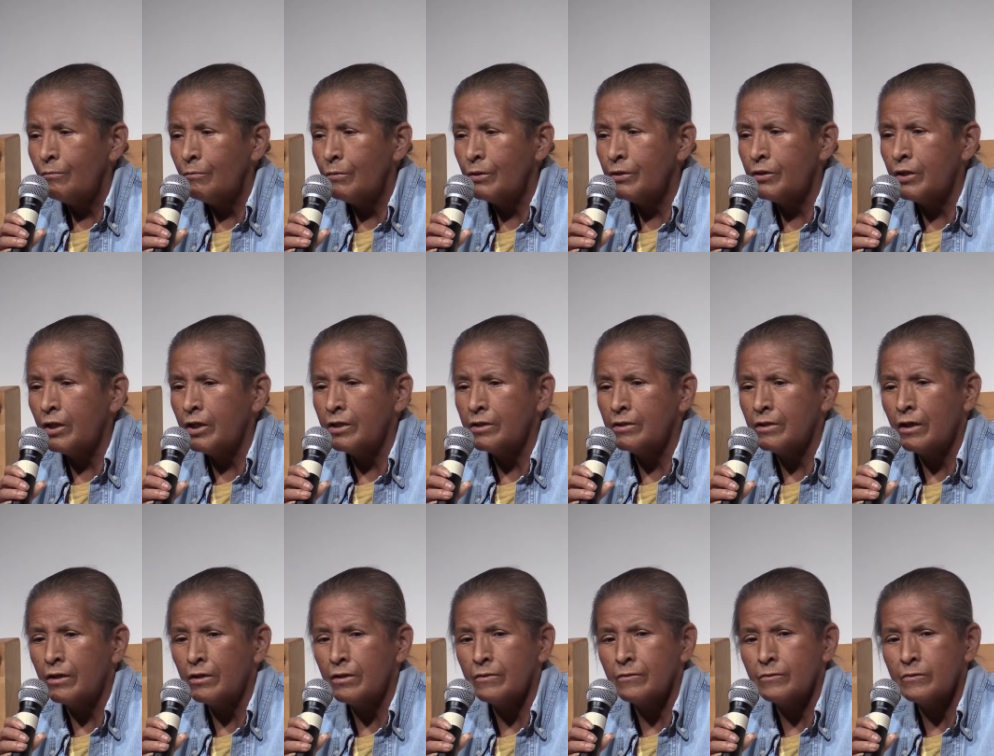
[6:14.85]
but then
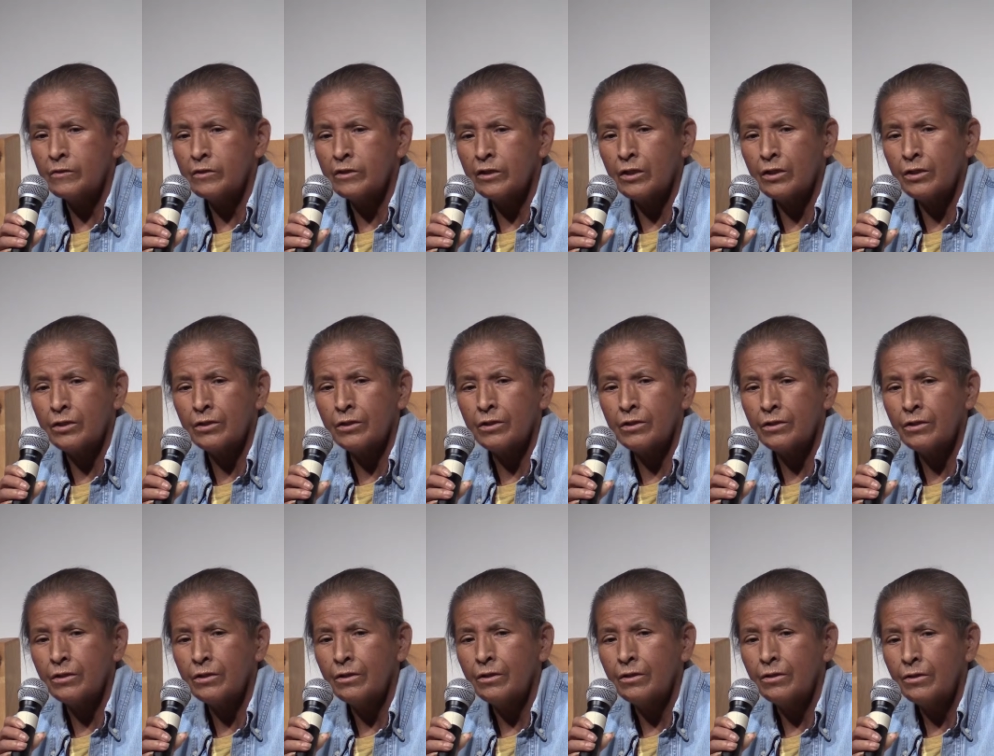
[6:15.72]
all of a
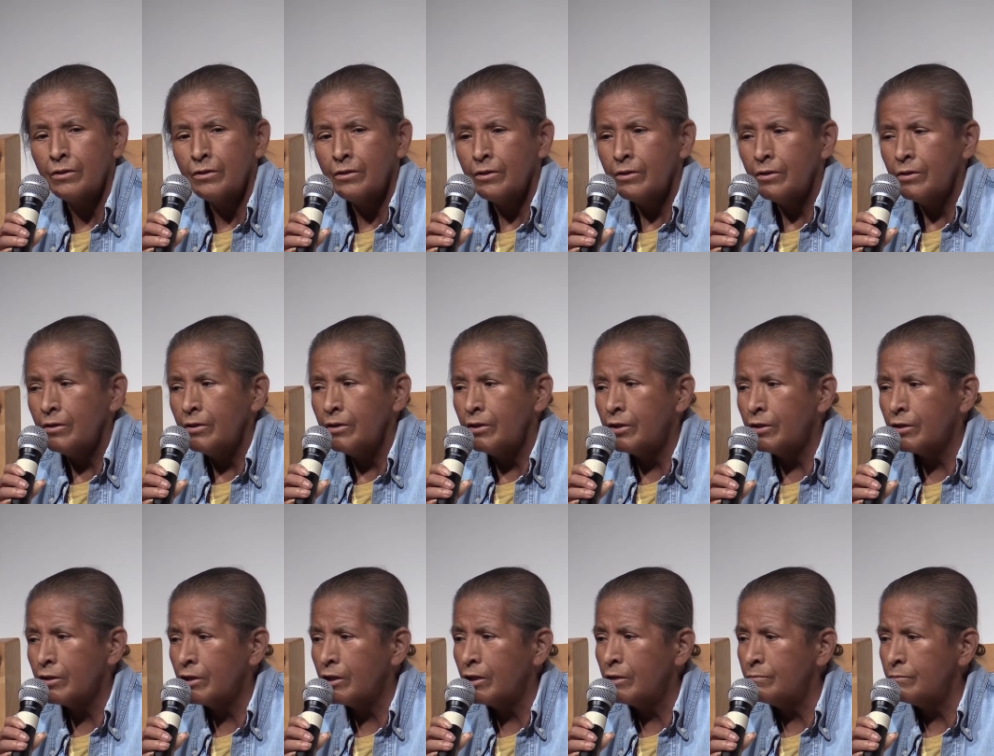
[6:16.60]
sudden,
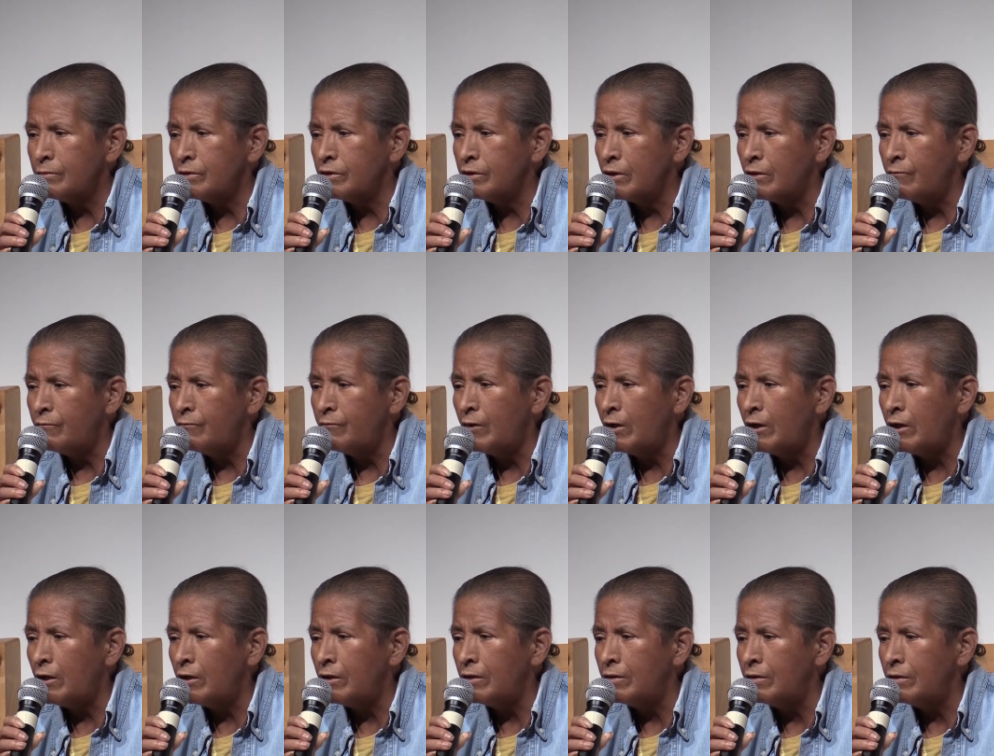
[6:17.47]
here comes the
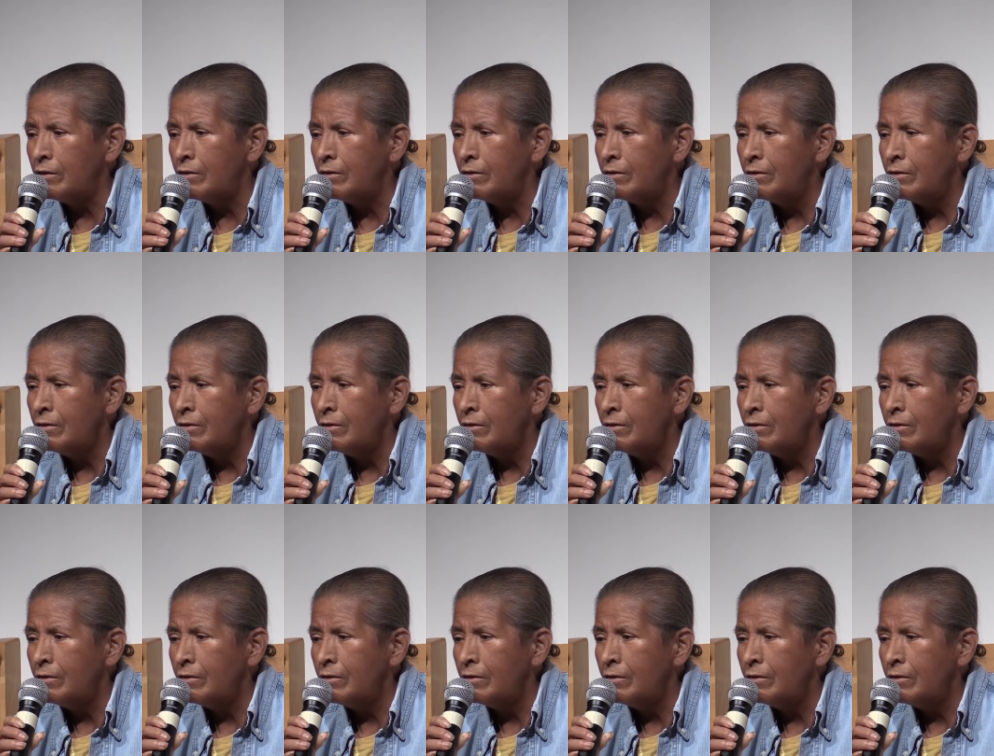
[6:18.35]
fall.